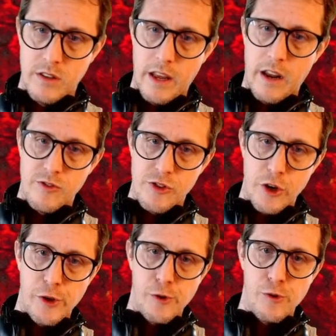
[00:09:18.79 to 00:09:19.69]
and I'll show
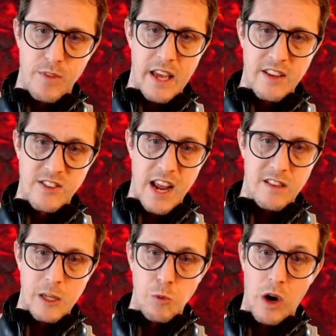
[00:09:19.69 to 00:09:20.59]
you
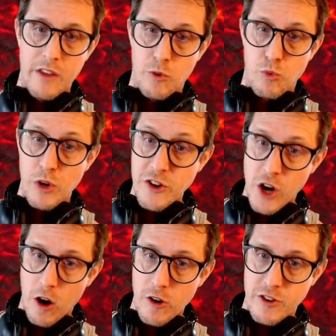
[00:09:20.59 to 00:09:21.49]
exactly why the
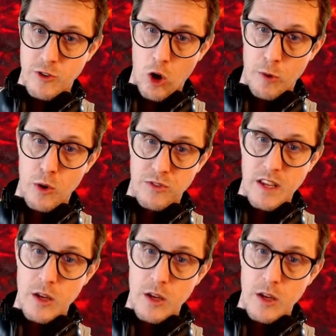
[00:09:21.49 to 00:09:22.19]
recharge is almost